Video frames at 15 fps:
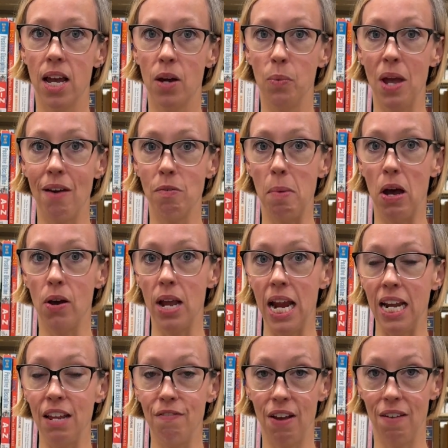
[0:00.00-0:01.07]
we have about
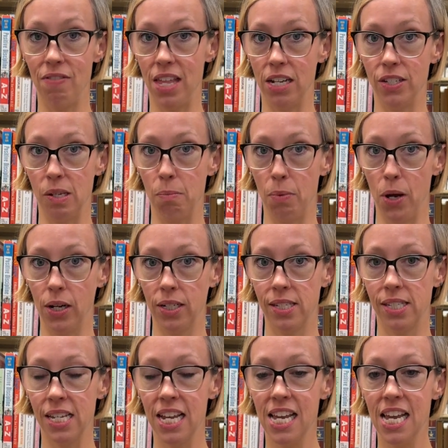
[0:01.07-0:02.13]
85,000 books.